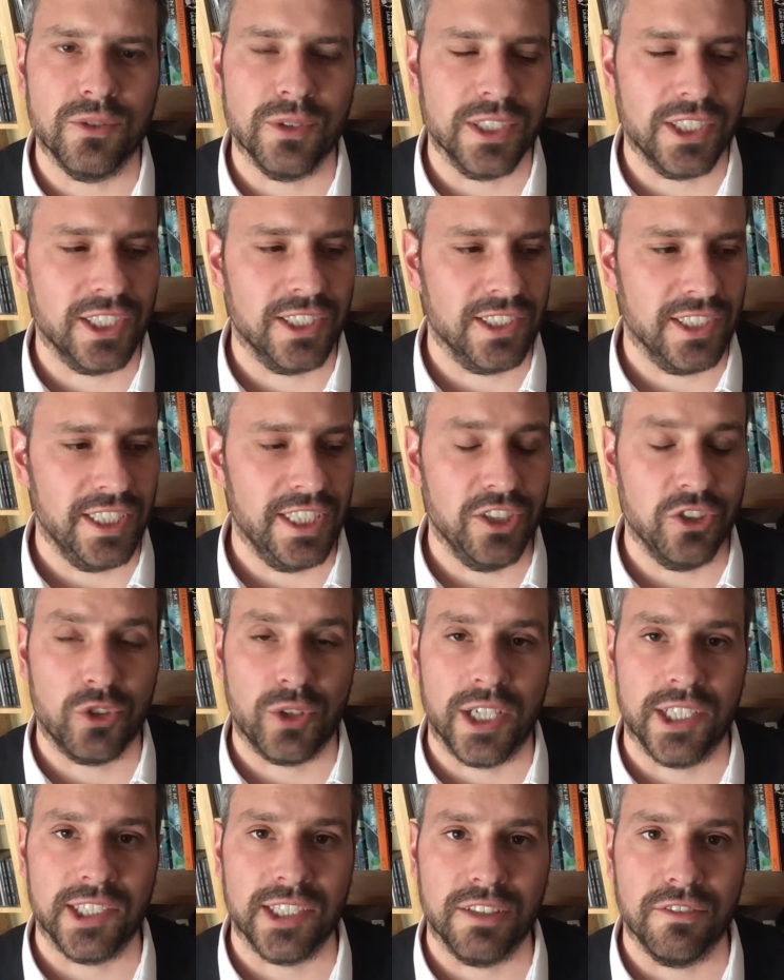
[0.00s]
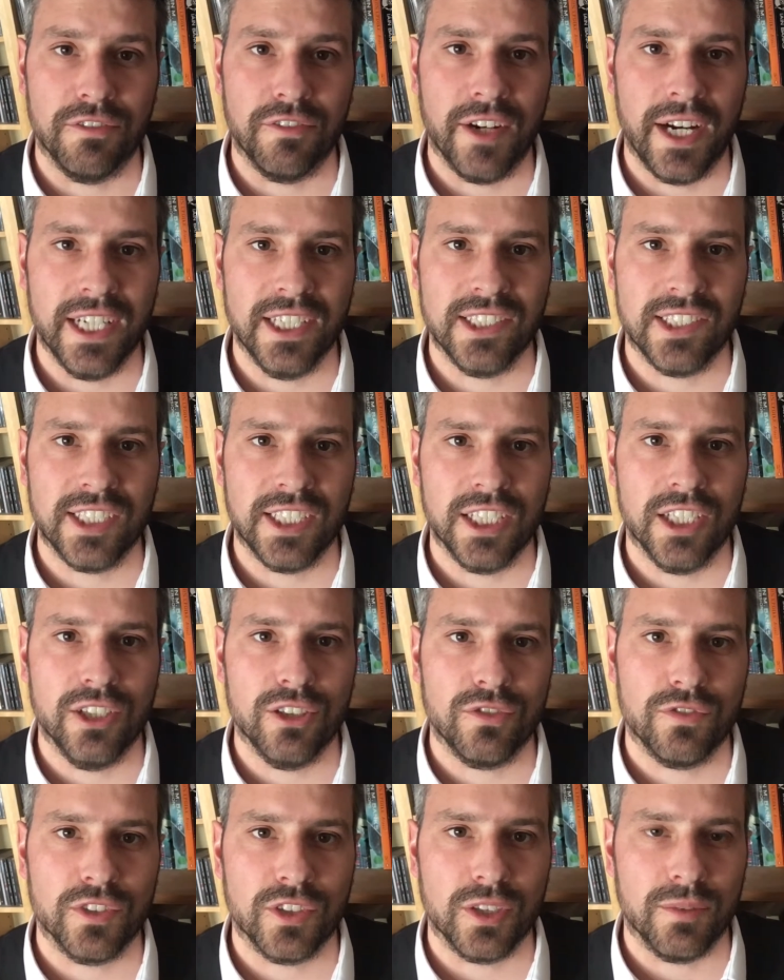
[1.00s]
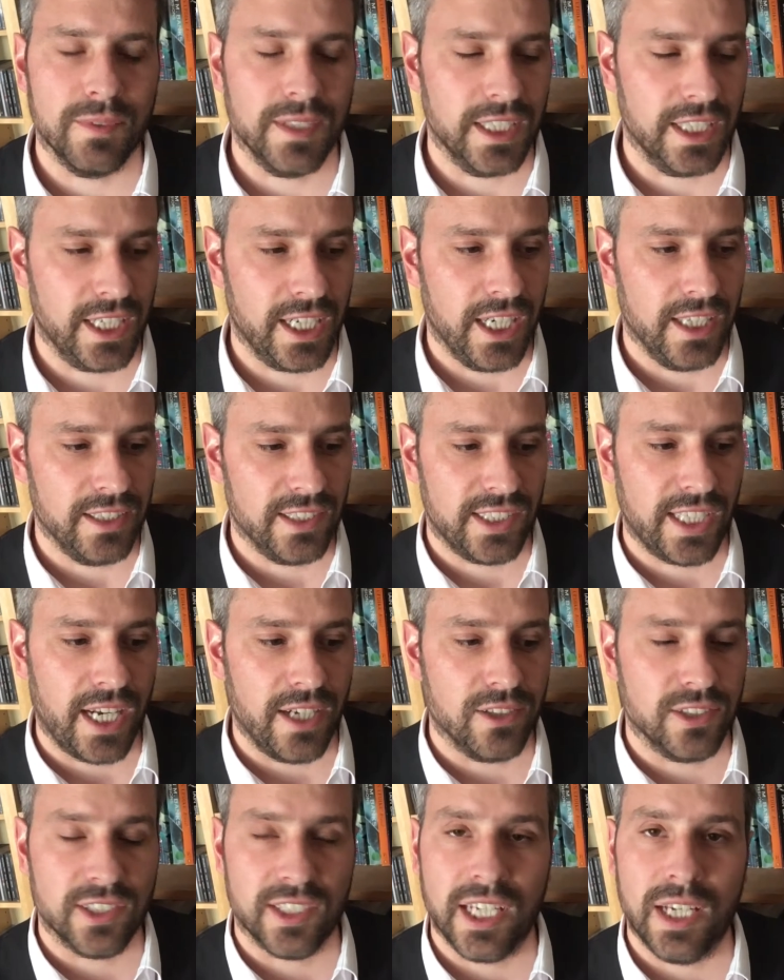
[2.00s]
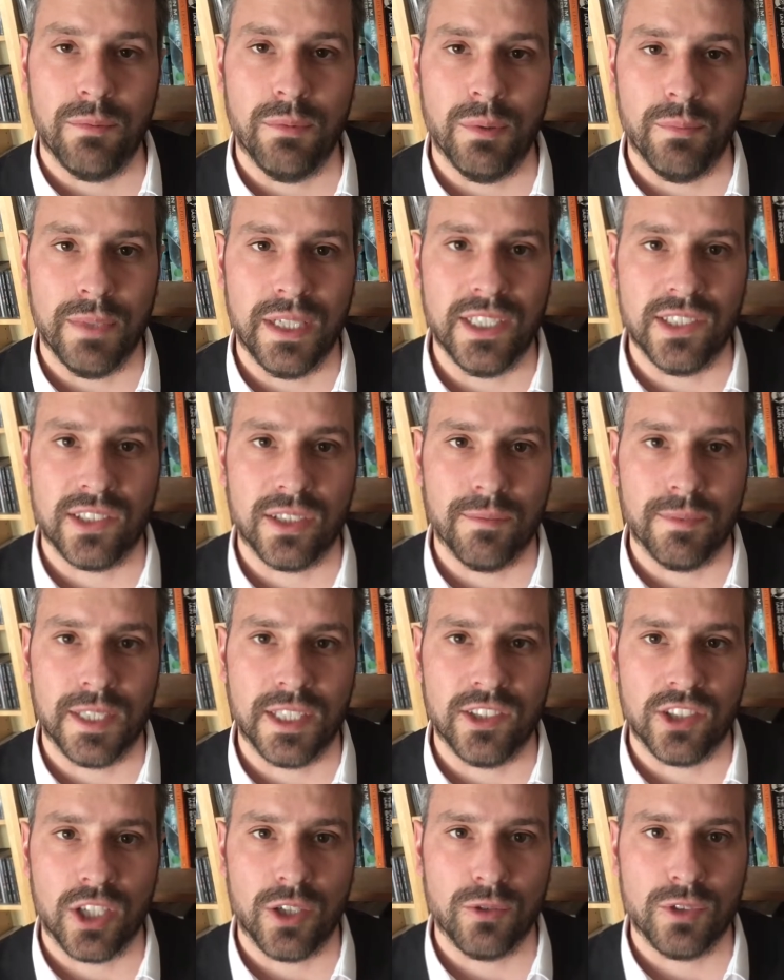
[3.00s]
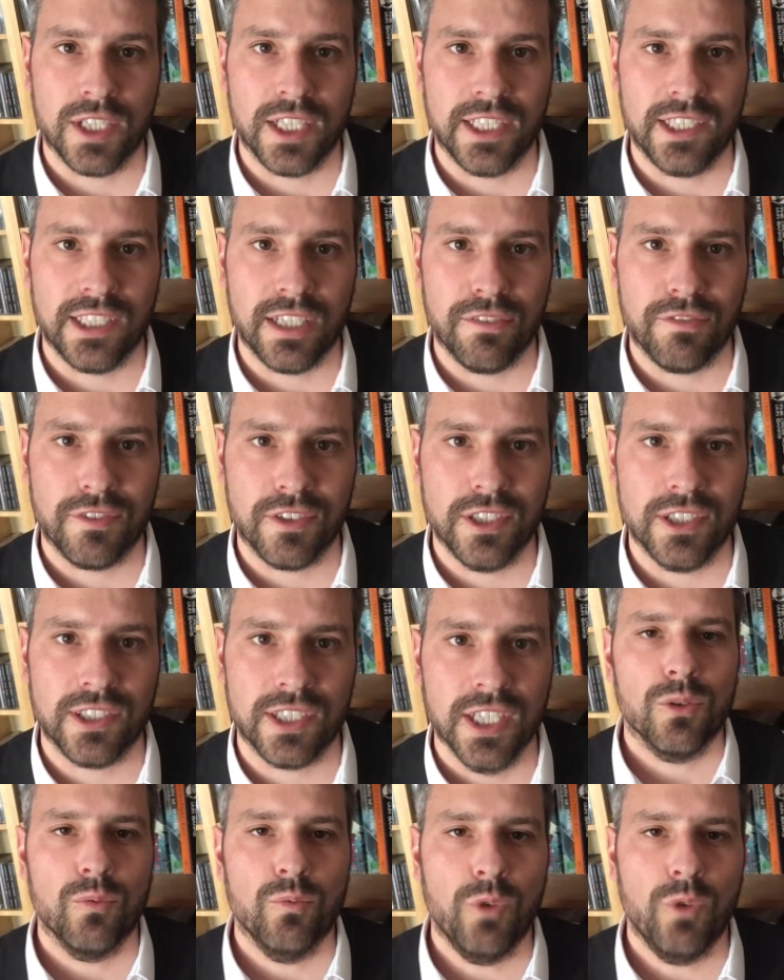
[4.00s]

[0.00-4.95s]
which is an interesting phrase to use for something that kind of sounds the same but means something totally different.